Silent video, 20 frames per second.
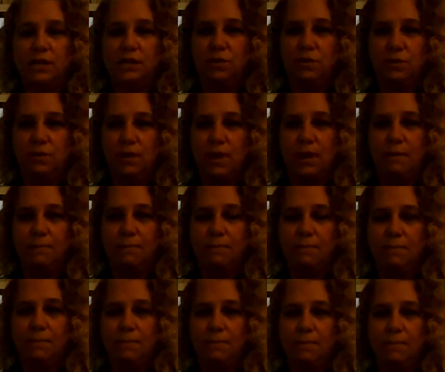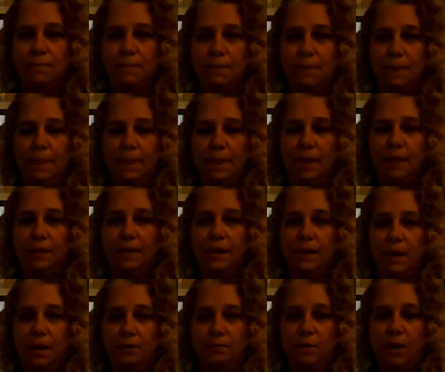do them. And then
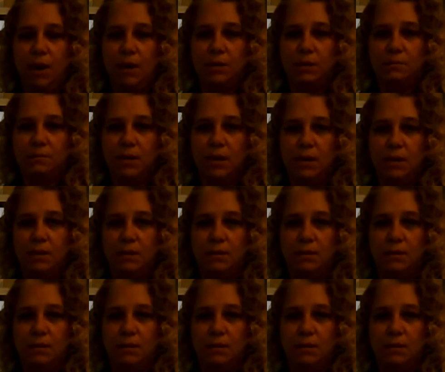unpause me.